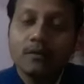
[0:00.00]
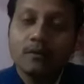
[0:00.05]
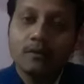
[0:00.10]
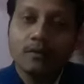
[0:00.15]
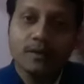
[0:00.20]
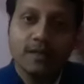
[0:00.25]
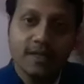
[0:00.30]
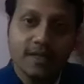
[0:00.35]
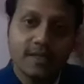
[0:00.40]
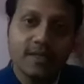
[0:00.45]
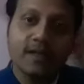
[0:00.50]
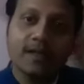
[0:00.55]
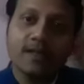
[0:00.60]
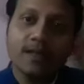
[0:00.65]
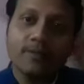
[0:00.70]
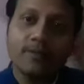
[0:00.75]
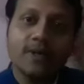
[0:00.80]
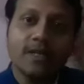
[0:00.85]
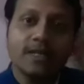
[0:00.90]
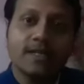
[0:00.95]
these are the
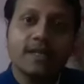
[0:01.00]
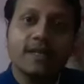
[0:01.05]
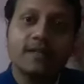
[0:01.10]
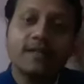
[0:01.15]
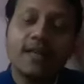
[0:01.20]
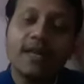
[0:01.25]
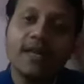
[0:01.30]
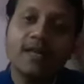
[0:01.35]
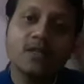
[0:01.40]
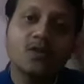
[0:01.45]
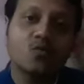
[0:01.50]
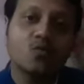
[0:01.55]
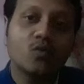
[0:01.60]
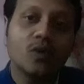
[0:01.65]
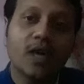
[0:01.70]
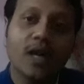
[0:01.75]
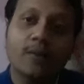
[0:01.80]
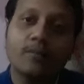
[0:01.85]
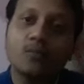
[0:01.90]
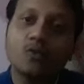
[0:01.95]
basic things
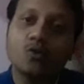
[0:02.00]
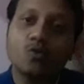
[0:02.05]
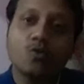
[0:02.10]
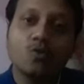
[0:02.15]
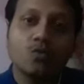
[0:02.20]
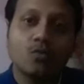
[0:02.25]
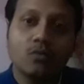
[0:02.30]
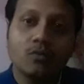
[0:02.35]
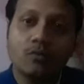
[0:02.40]
we have to